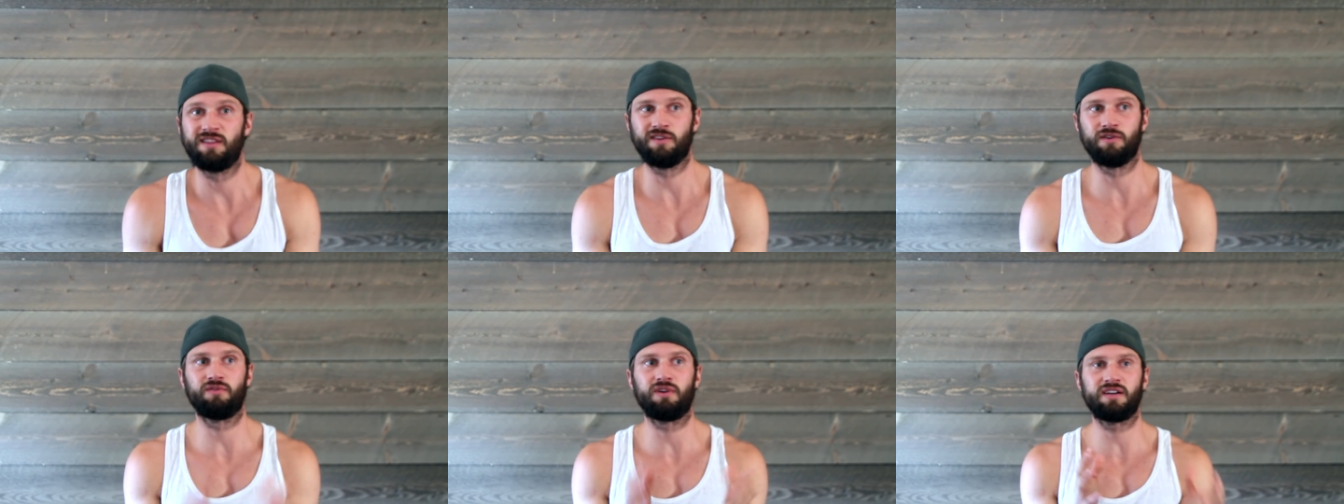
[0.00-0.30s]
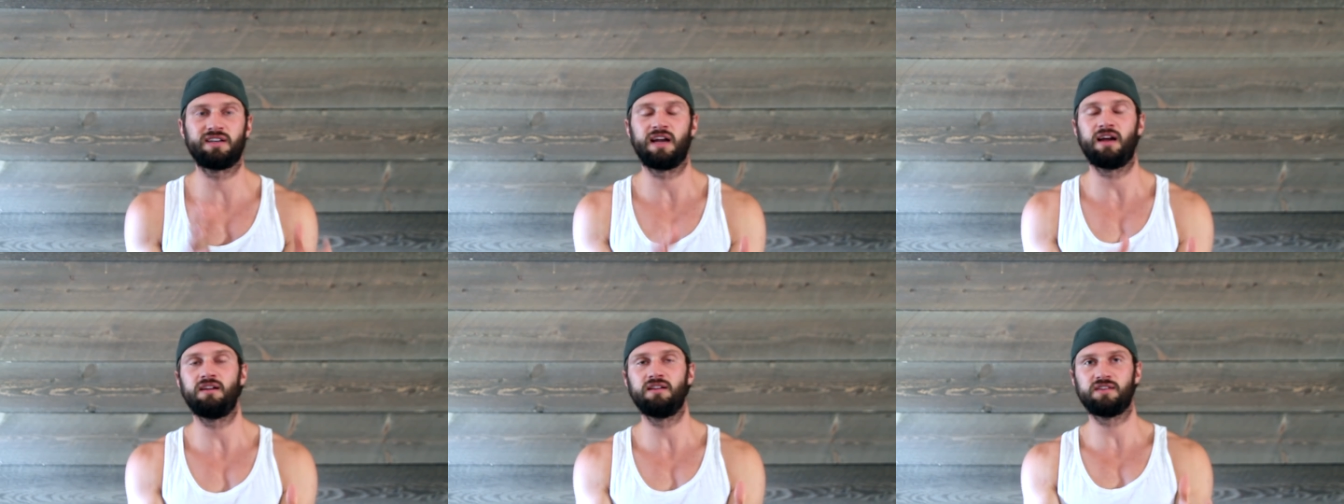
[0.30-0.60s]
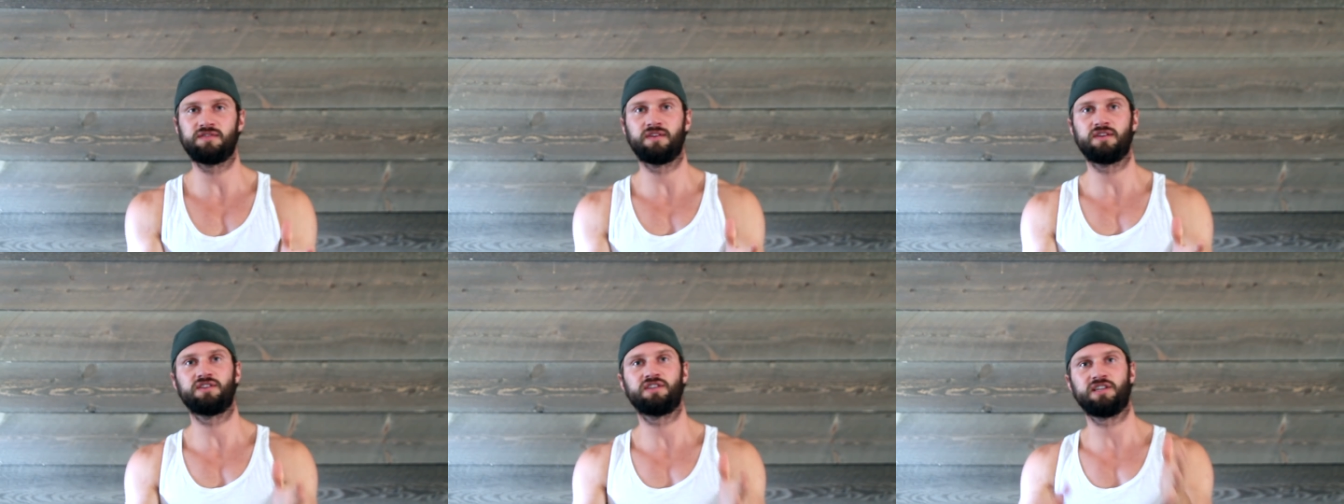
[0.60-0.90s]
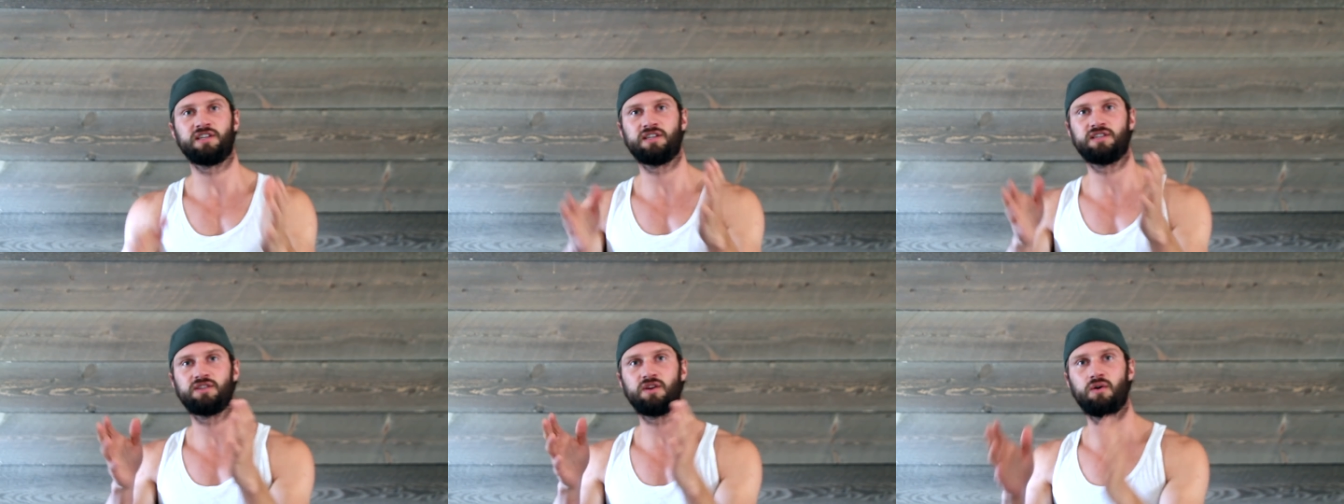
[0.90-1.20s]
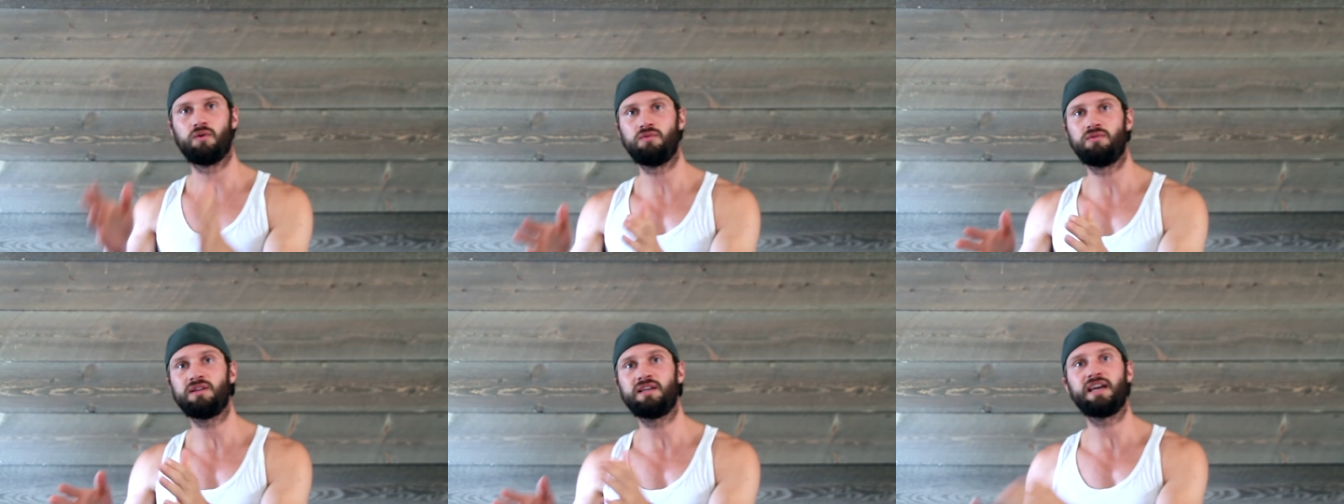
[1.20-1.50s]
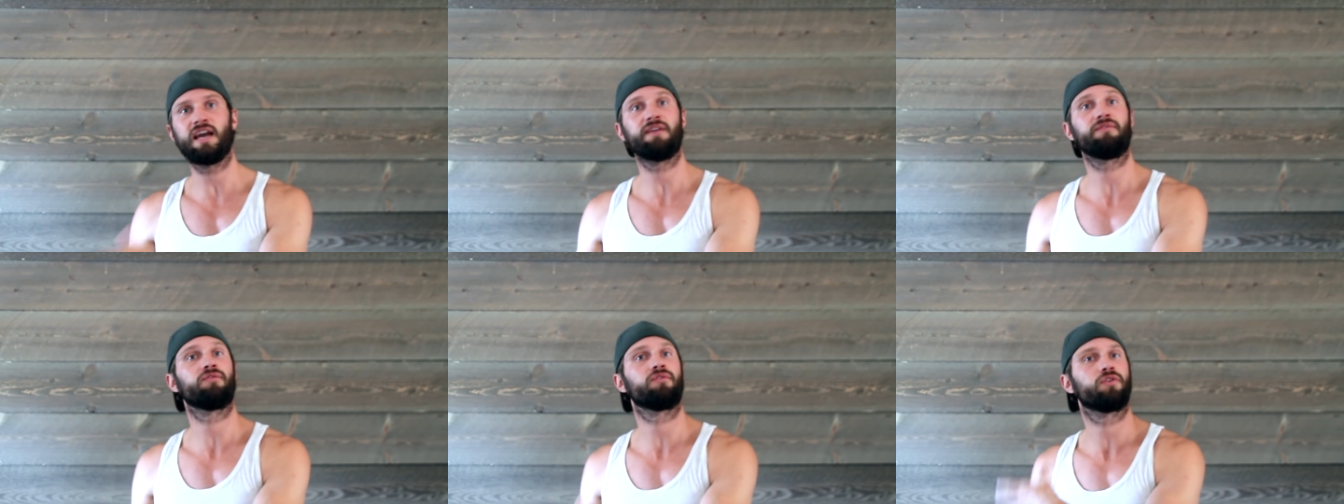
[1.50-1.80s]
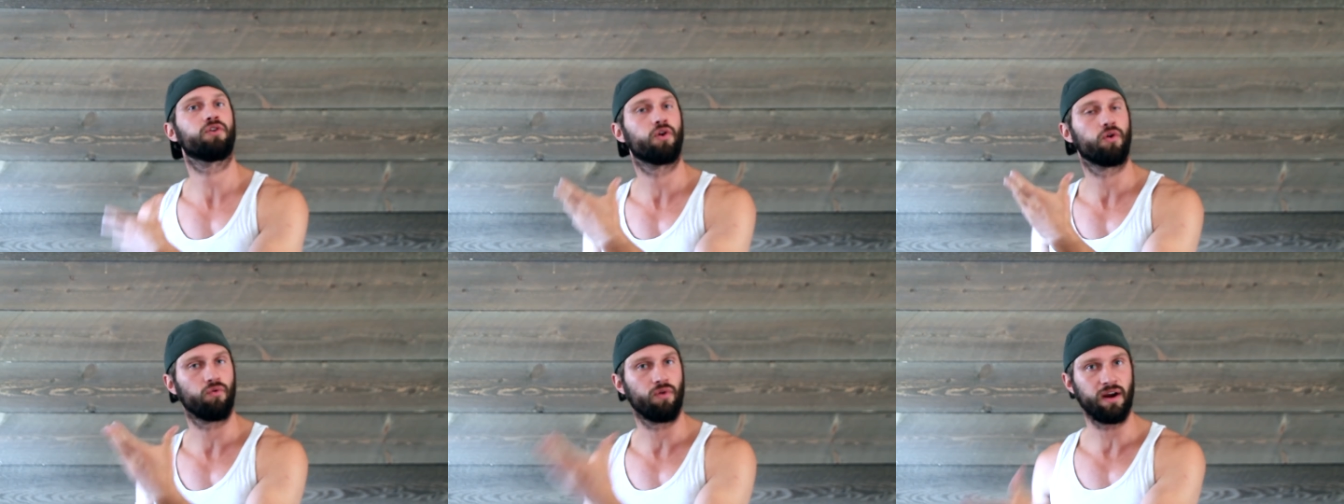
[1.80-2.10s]
The erectile dysfunction is only ever
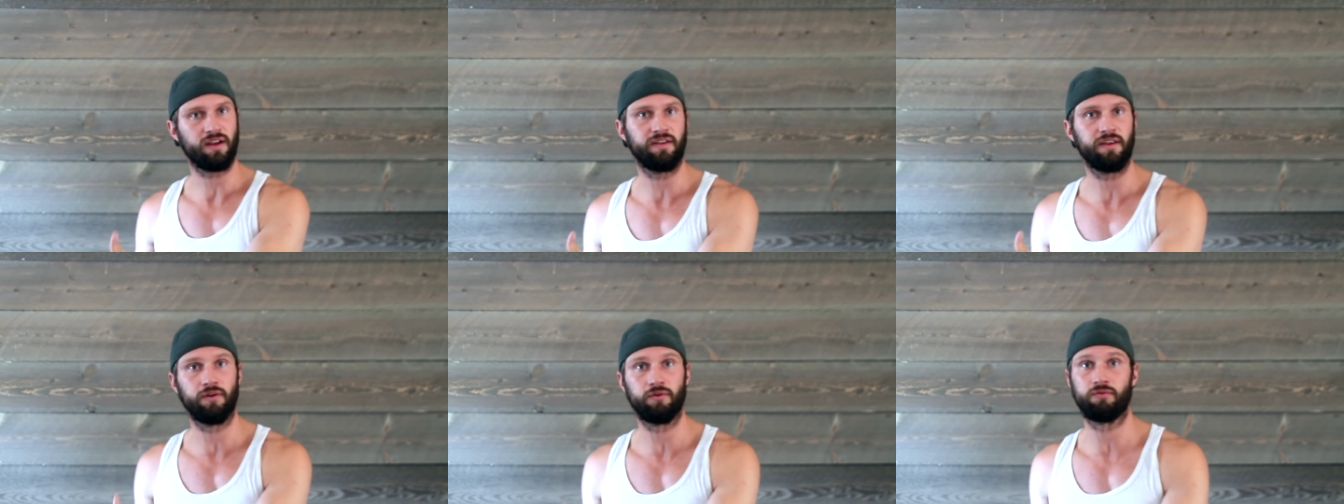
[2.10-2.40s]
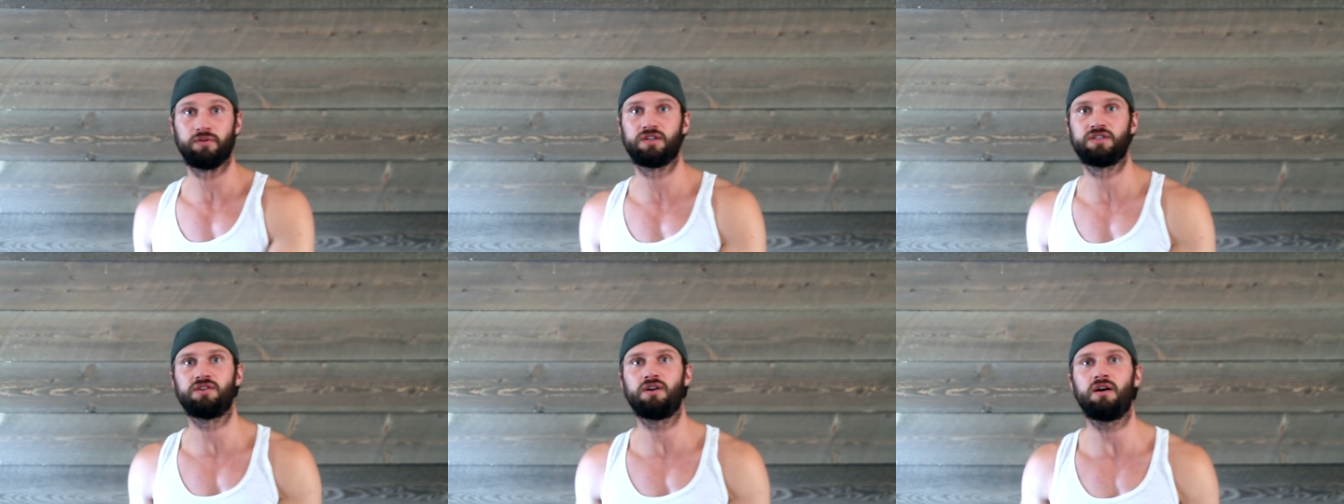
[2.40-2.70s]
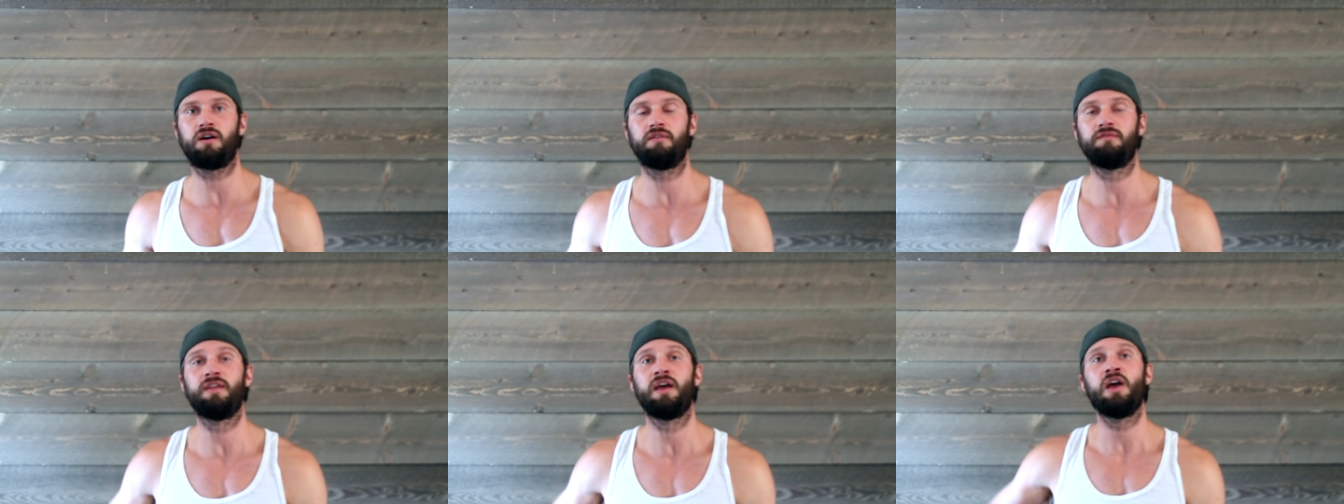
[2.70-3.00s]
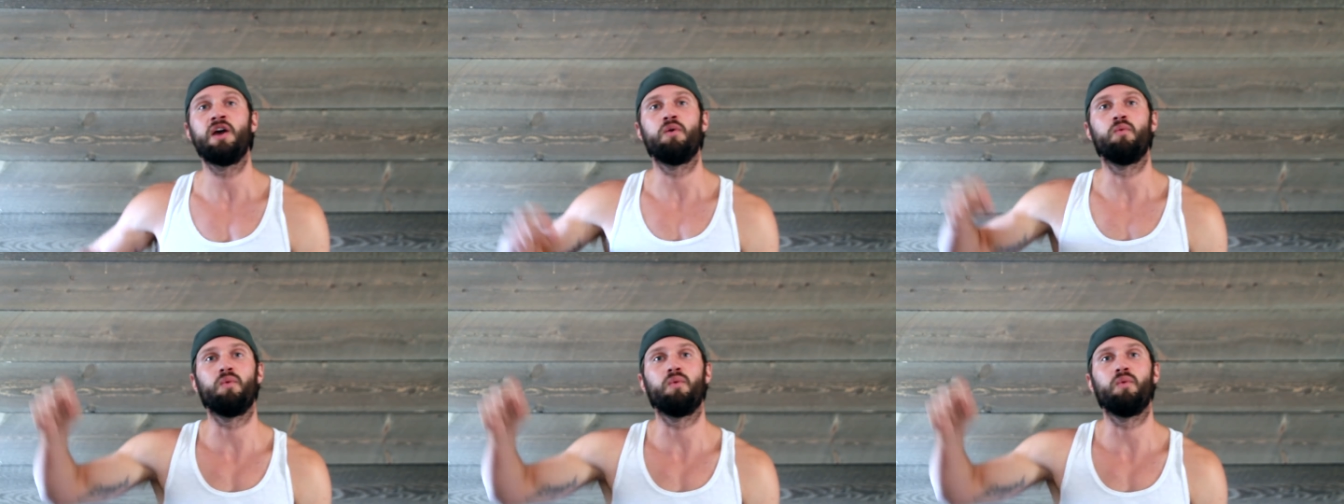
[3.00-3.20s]
corrected or resolved